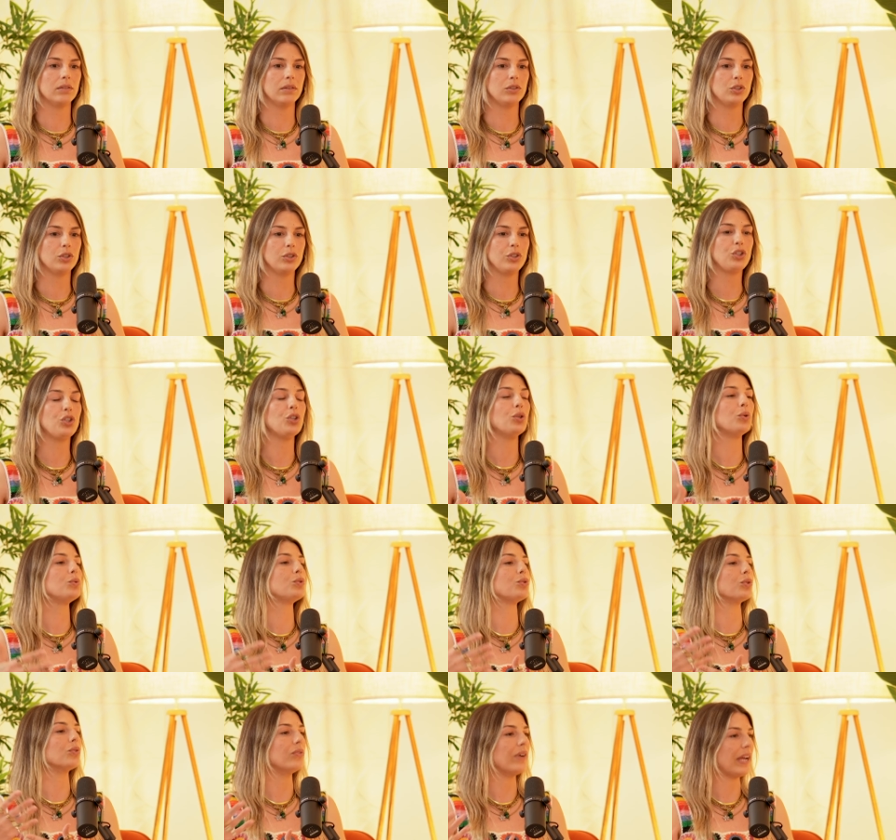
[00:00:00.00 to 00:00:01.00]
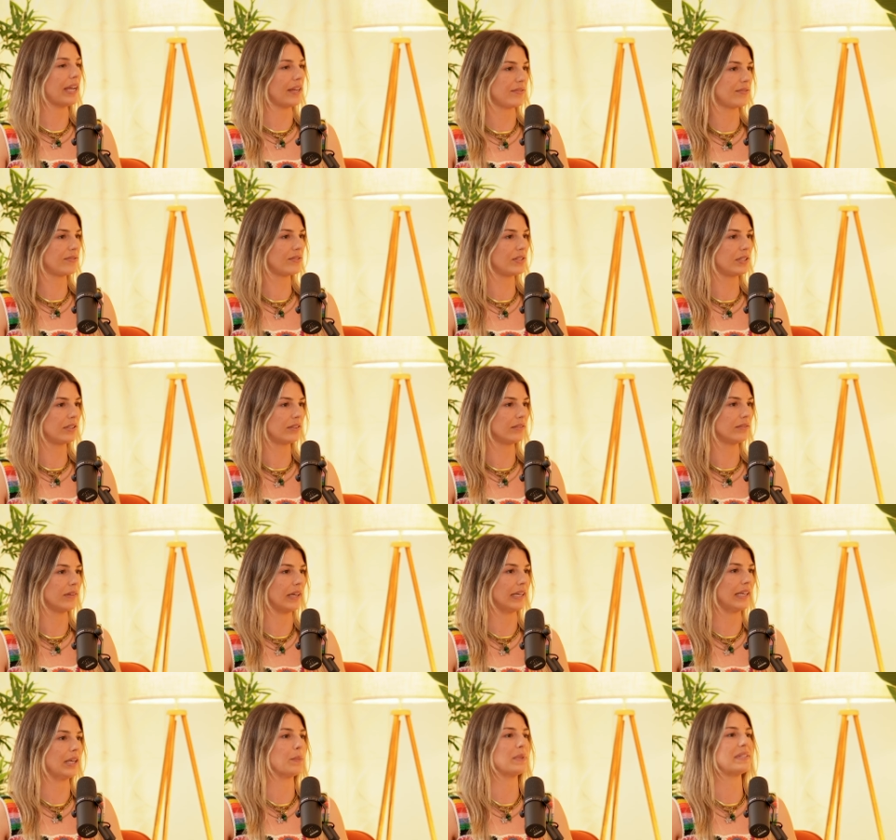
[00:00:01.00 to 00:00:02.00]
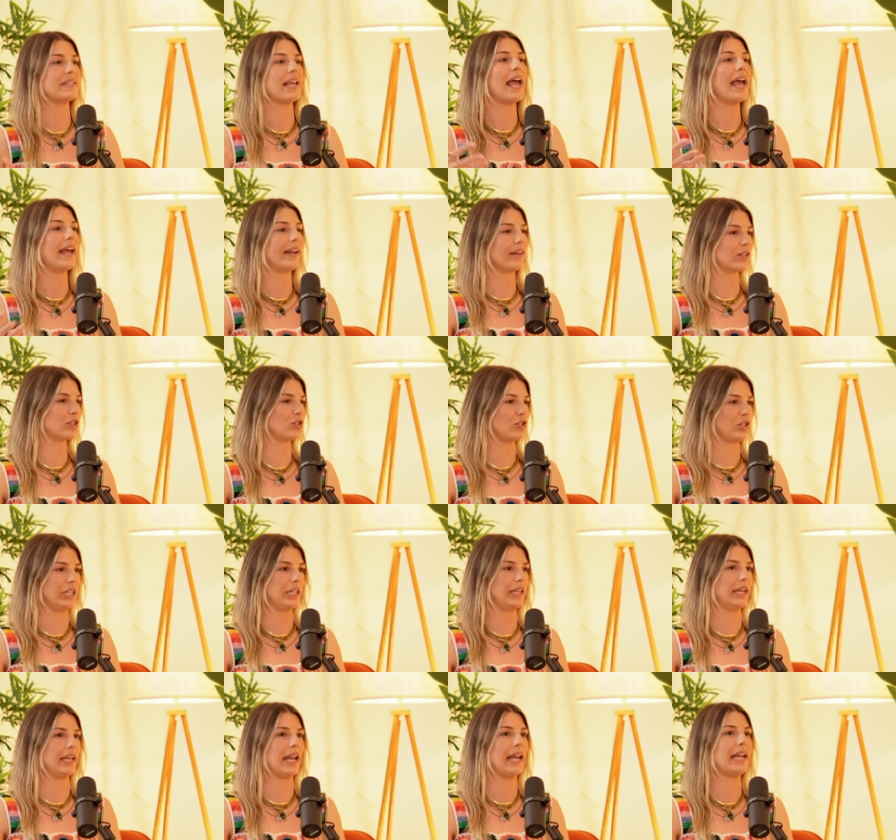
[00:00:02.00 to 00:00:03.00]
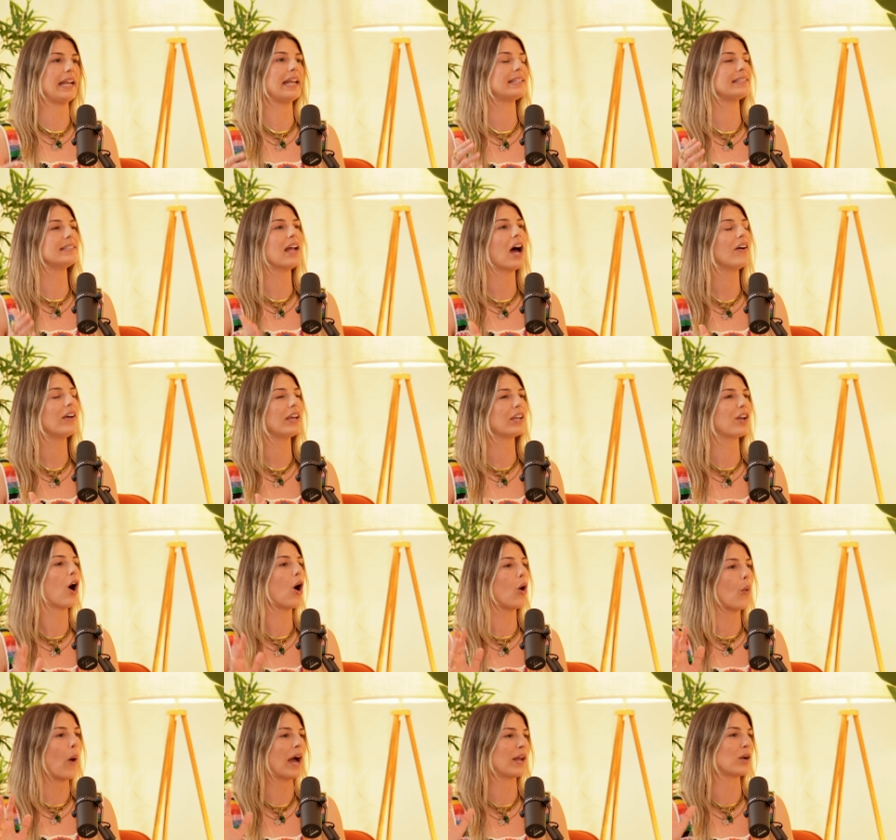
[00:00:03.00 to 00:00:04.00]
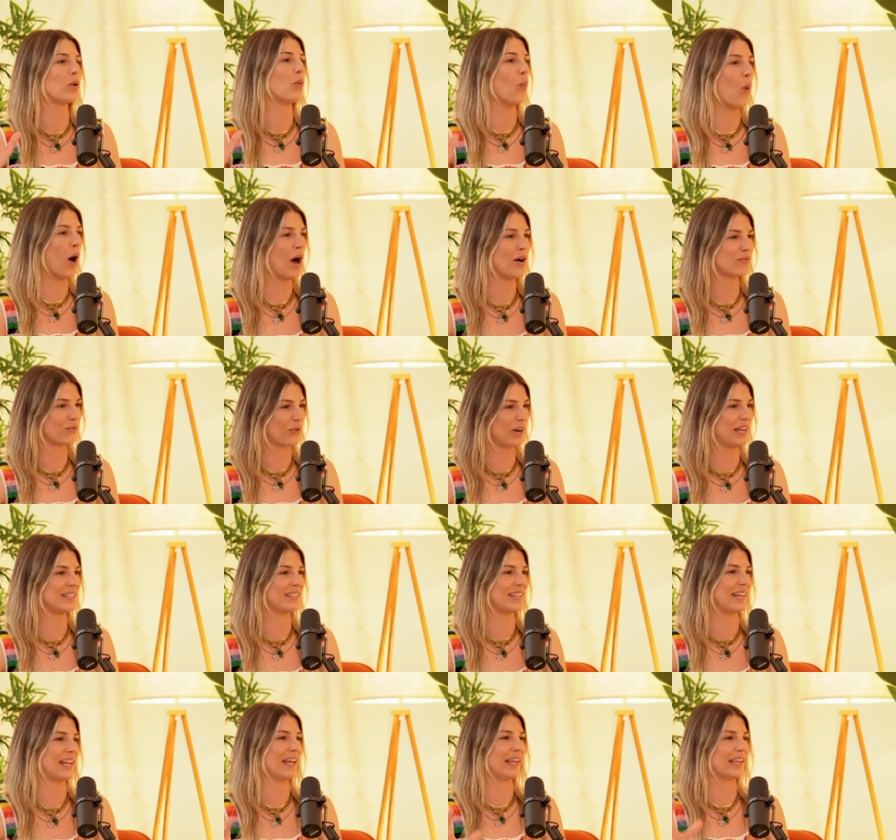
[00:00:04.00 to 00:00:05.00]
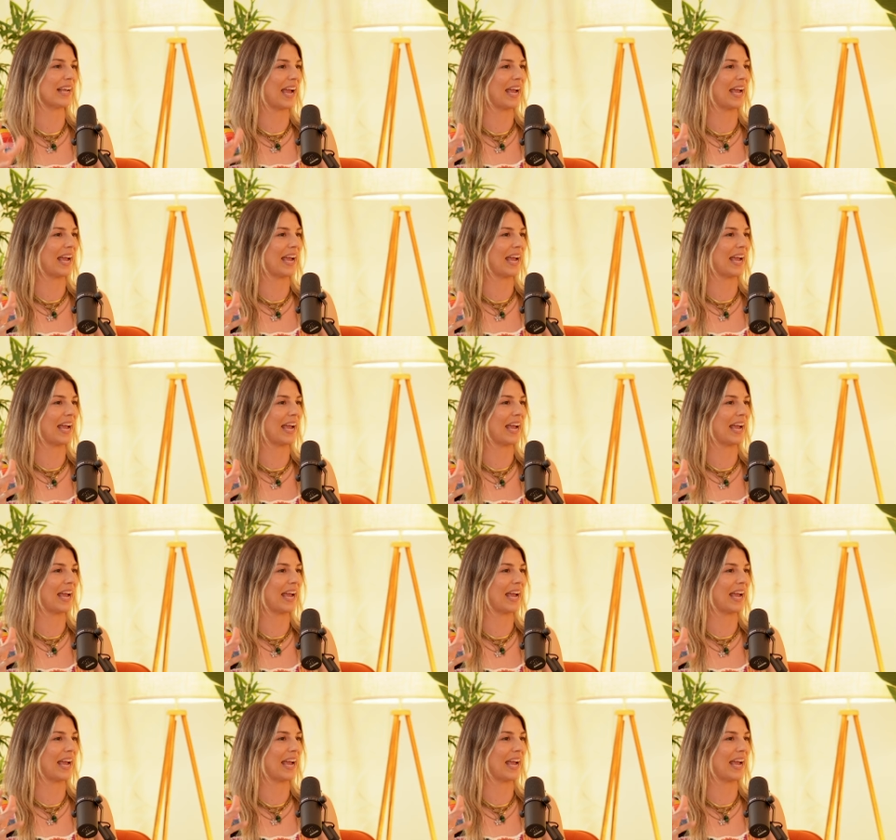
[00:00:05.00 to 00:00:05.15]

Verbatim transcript: huge lift like it was energy and it's not like oh i don't want friends and i like